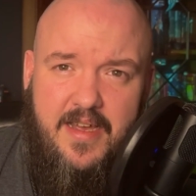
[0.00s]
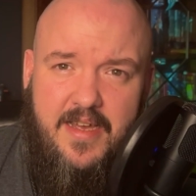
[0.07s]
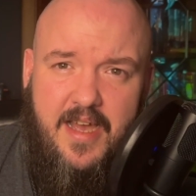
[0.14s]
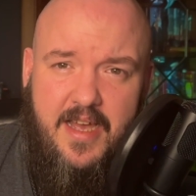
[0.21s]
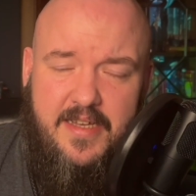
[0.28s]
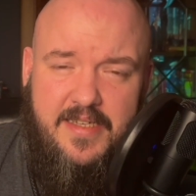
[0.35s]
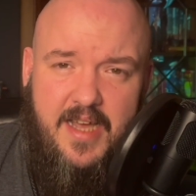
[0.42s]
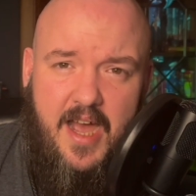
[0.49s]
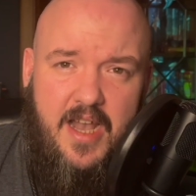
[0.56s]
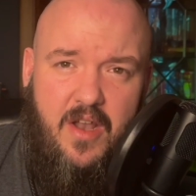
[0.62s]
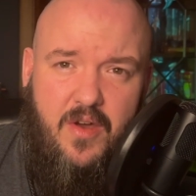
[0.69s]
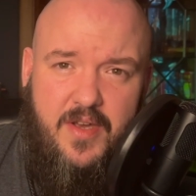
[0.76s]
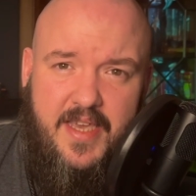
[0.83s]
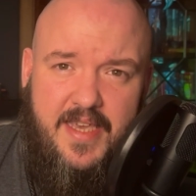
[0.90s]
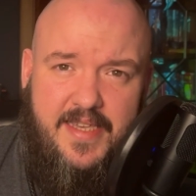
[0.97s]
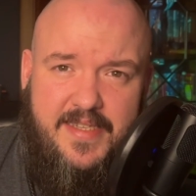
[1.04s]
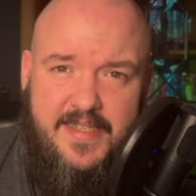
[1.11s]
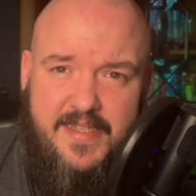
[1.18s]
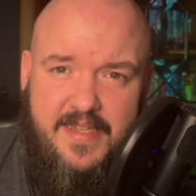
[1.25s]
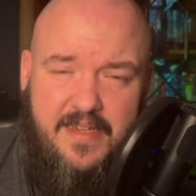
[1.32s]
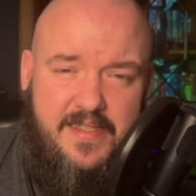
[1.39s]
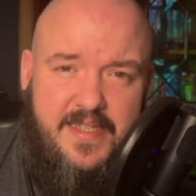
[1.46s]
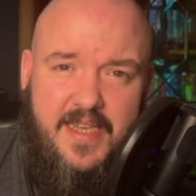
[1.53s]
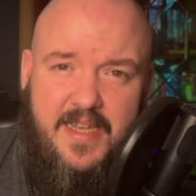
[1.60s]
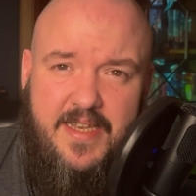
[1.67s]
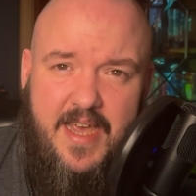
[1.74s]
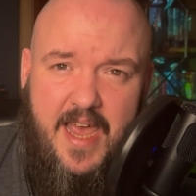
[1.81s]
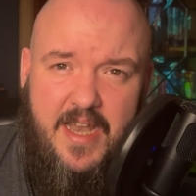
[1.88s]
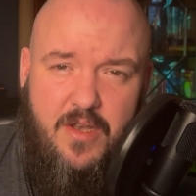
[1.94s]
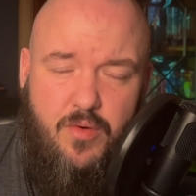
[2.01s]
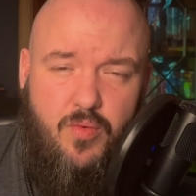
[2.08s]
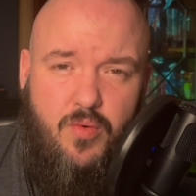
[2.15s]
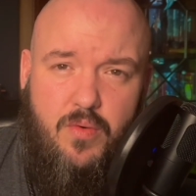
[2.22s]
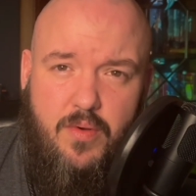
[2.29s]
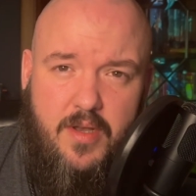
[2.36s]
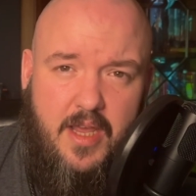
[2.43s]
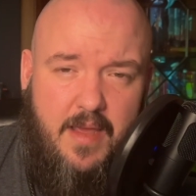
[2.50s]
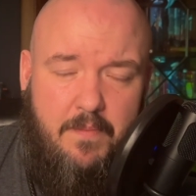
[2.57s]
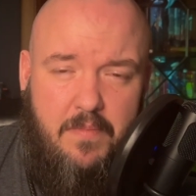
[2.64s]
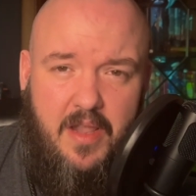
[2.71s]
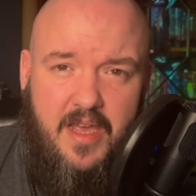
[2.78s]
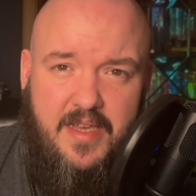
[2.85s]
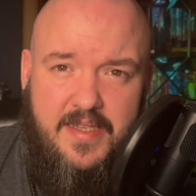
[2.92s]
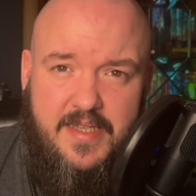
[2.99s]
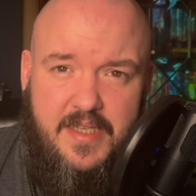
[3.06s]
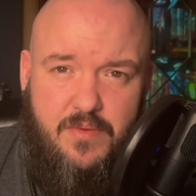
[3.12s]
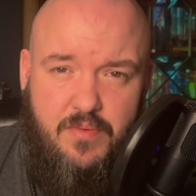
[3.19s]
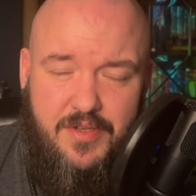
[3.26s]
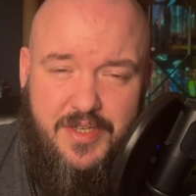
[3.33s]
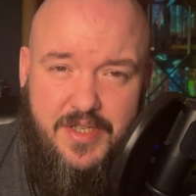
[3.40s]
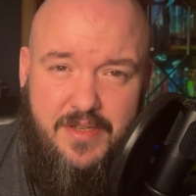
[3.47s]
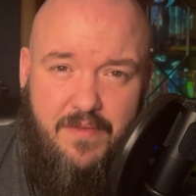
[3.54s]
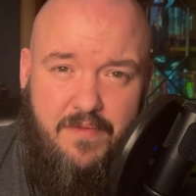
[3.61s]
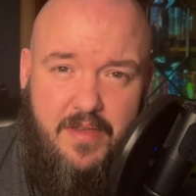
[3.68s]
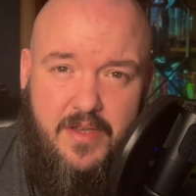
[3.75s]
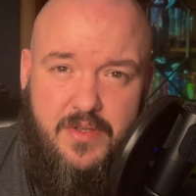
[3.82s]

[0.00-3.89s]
Uh, dialogue is stilted and awkward in places, which is obvious